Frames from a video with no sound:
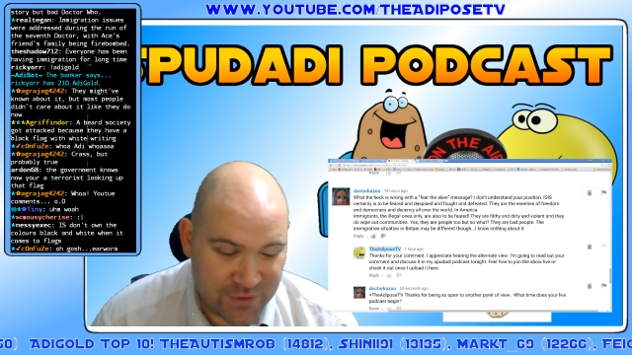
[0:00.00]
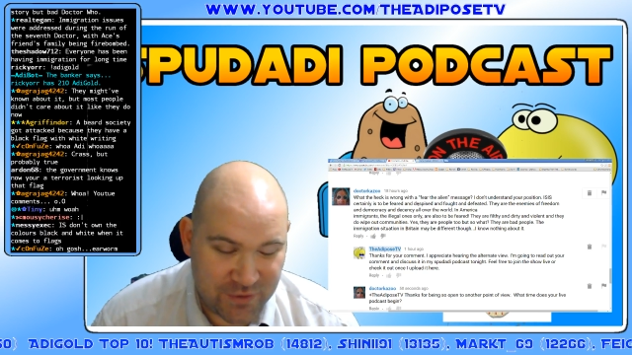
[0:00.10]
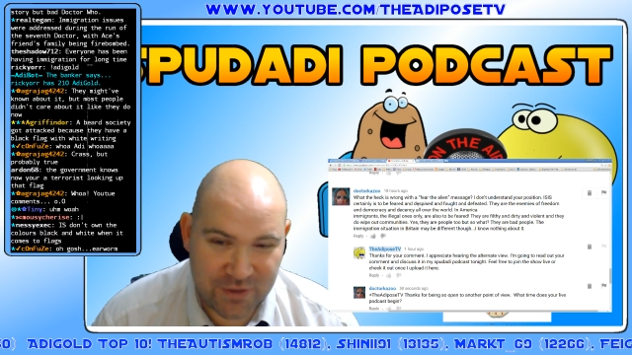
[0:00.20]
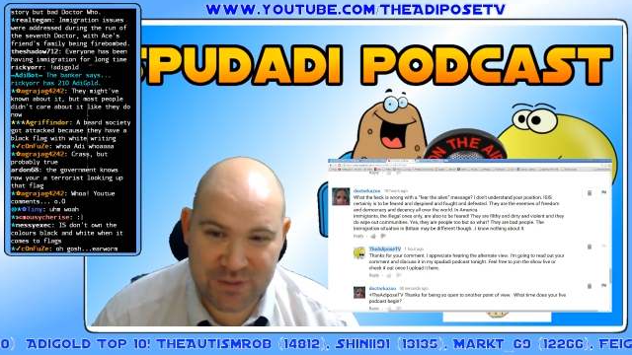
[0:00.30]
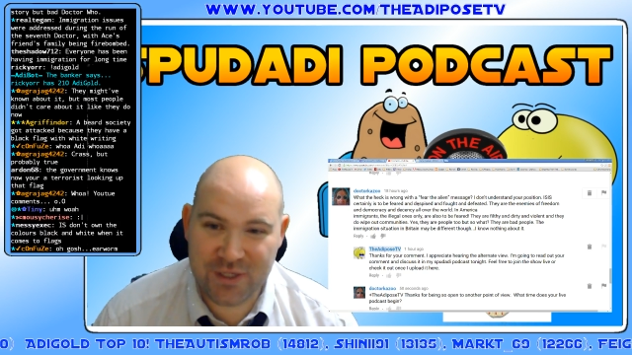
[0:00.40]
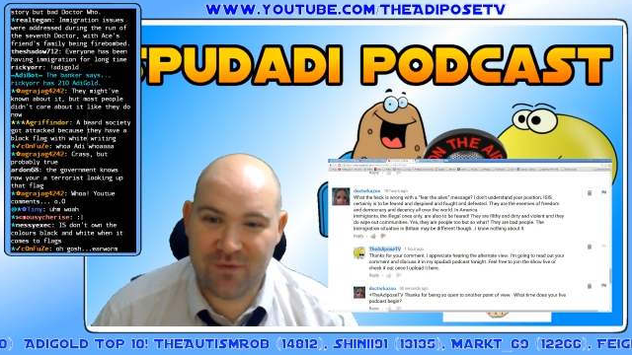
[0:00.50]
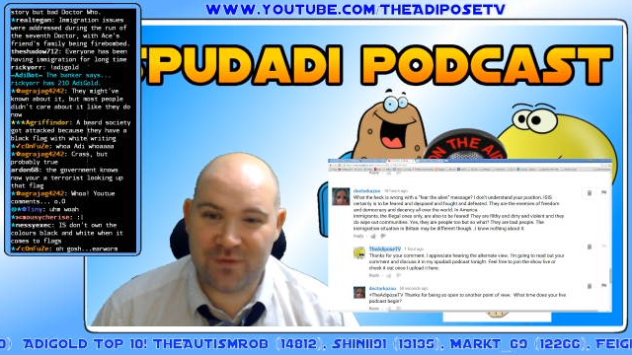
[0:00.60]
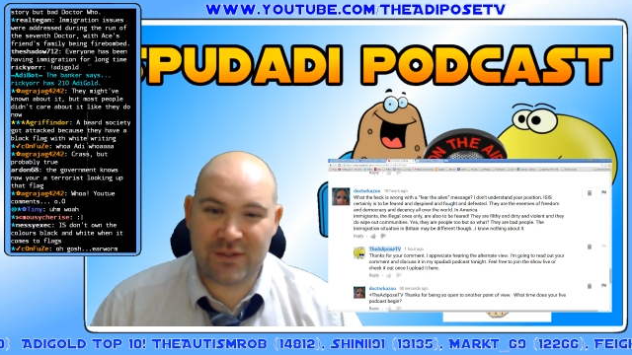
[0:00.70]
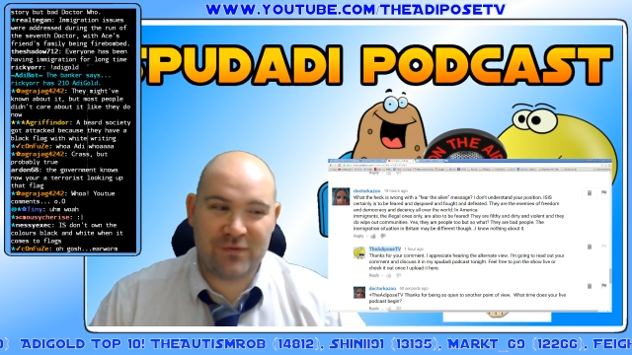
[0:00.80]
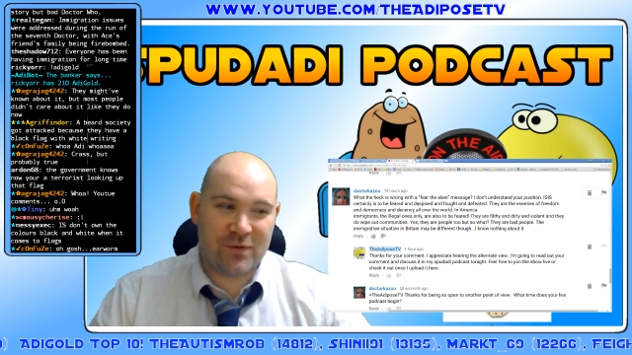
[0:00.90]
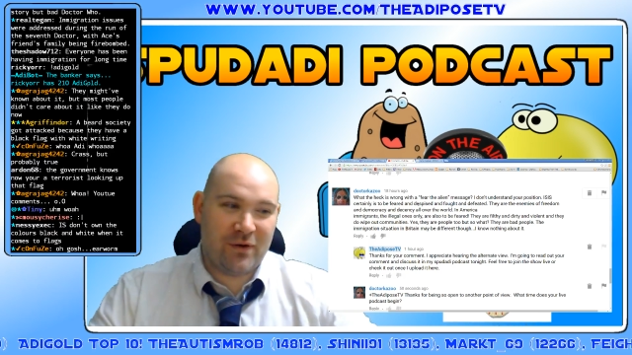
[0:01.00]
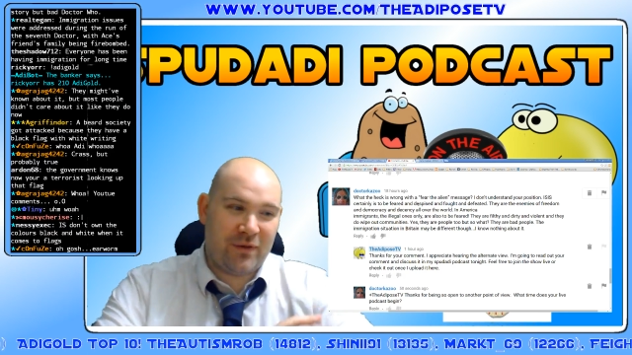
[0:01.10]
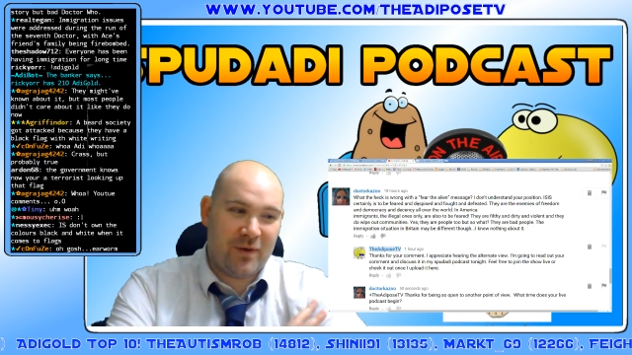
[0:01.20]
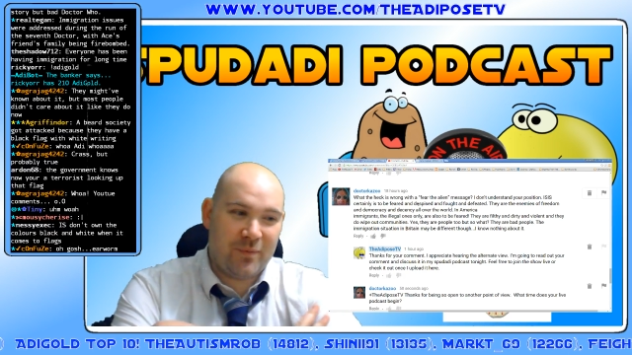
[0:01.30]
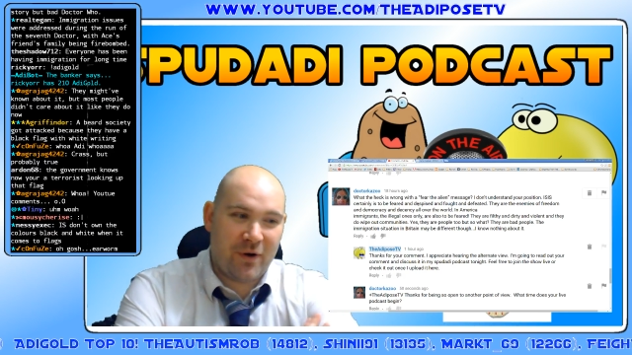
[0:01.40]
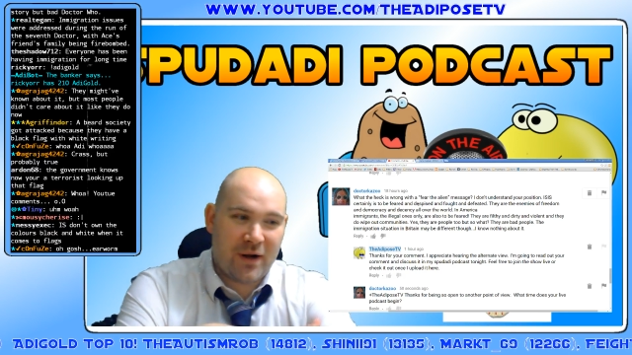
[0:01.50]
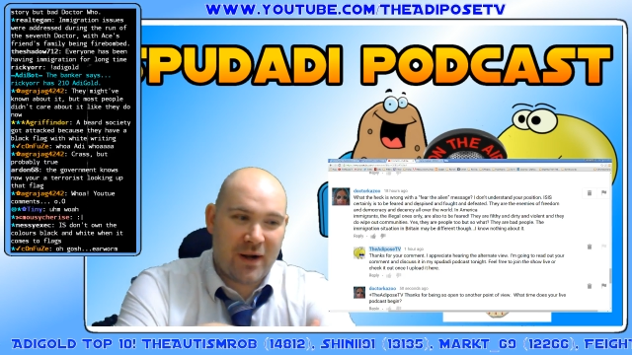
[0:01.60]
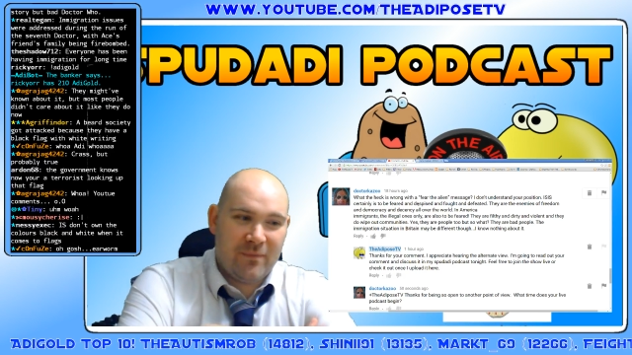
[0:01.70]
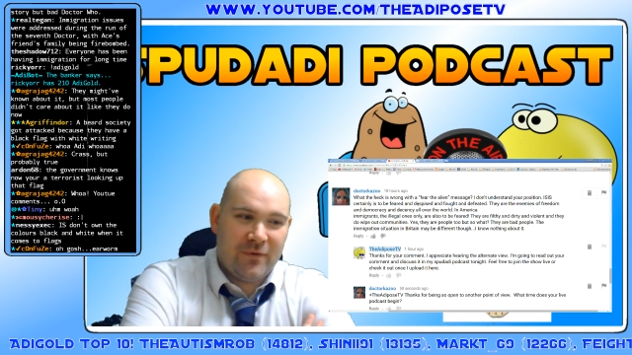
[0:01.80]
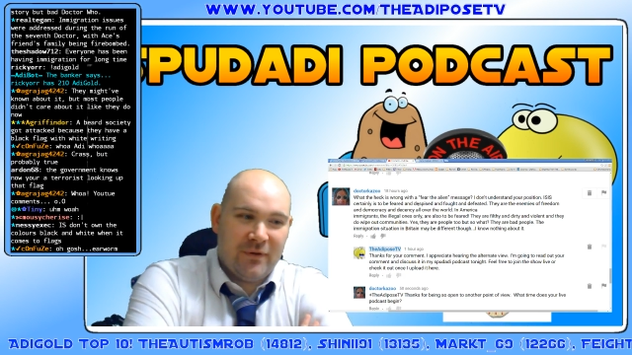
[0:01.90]
conservatives rather than a program
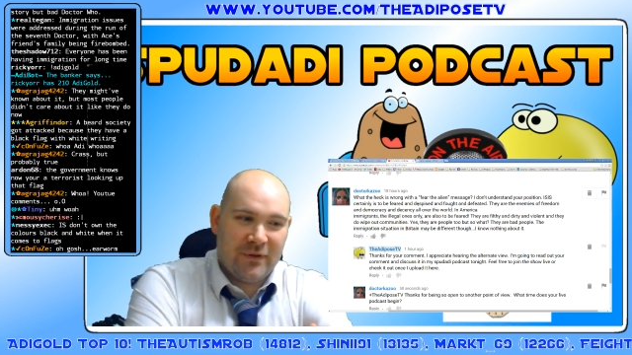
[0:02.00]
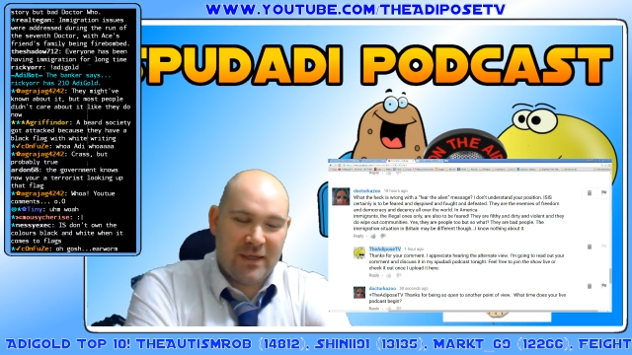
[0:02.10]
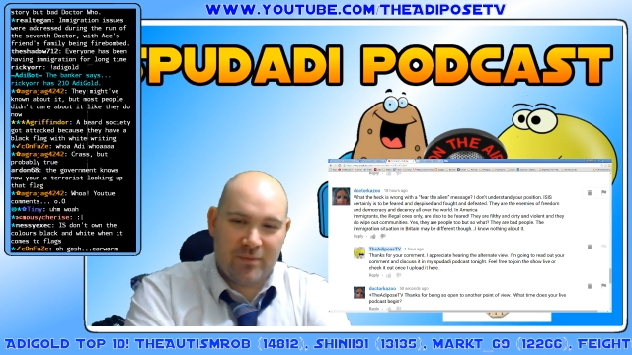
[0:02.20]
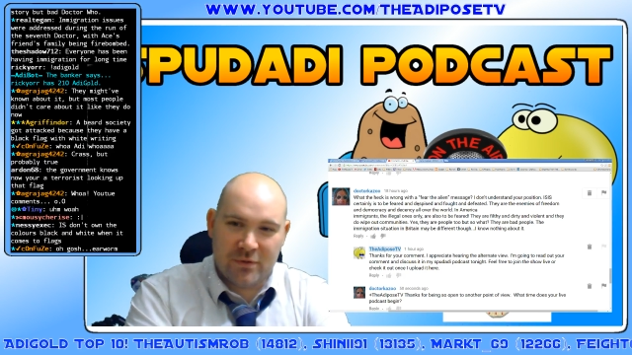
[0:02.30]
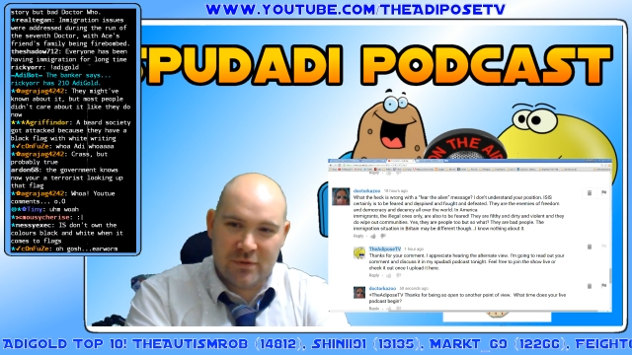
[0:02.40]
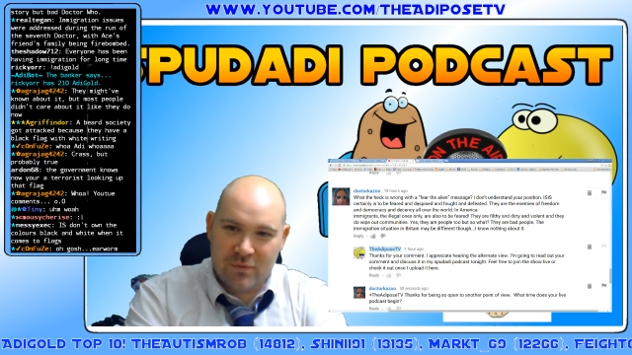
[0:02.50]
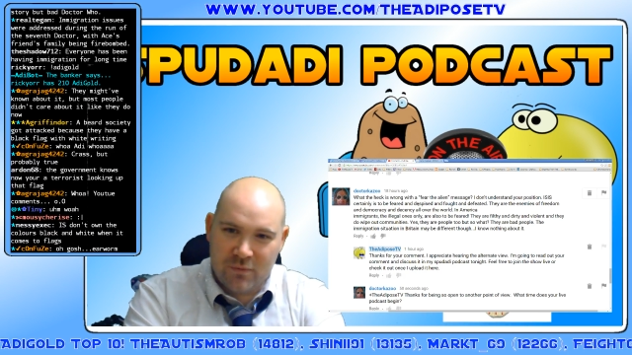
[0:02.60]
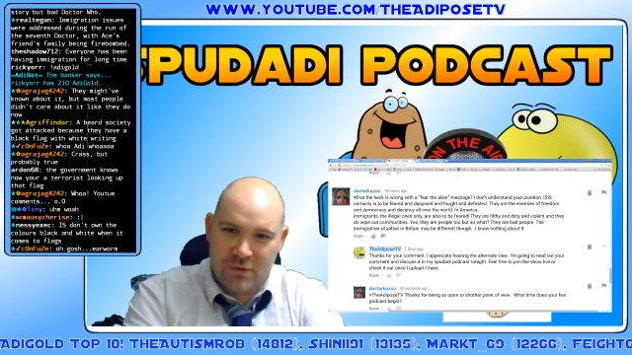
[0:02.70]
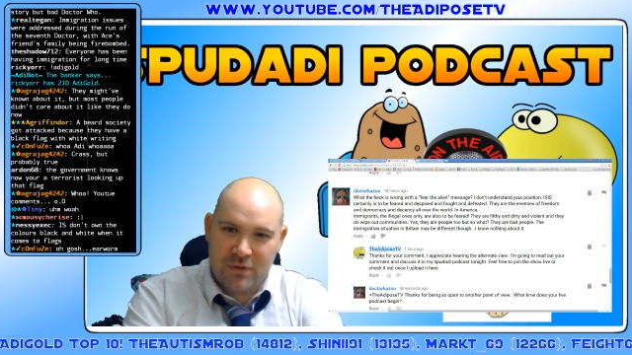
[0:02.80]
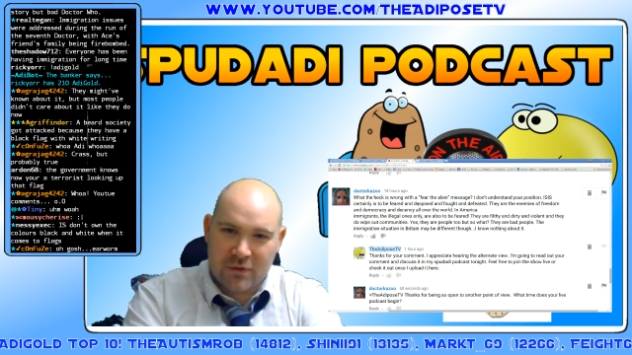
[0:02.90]
for liberals. What do you think?